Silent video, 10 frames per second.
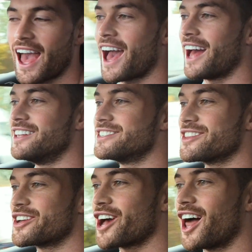
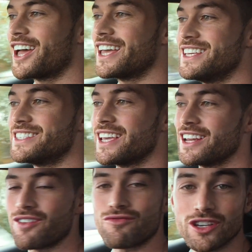and the colour is
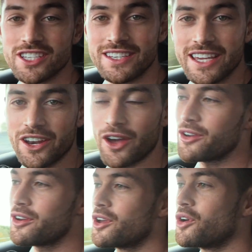in Rosadino,
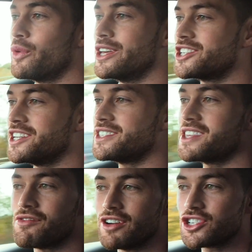which is
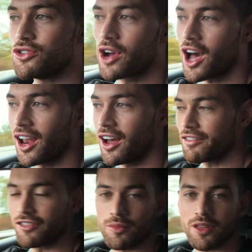the original colour
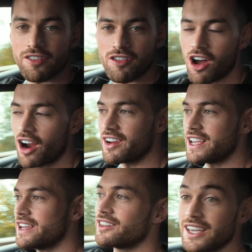from the
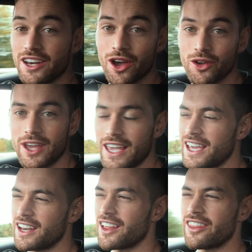Ferrari Dino
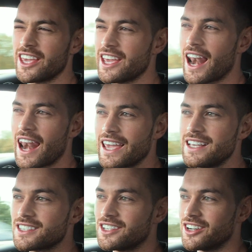in the
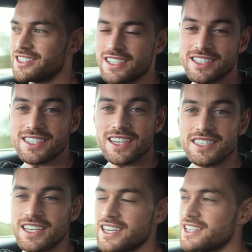late
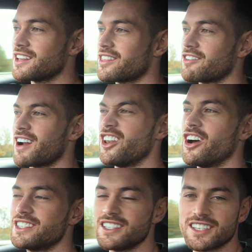1960s, I think around
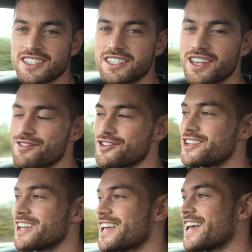1967.
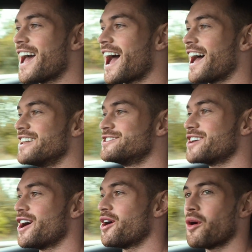And
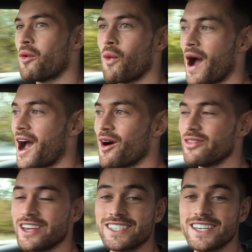wow,
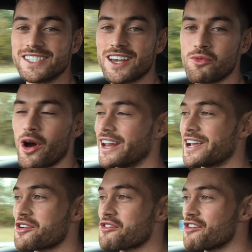this is one
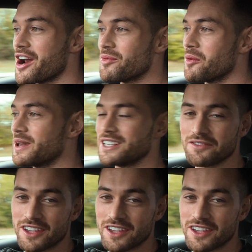incredible piece of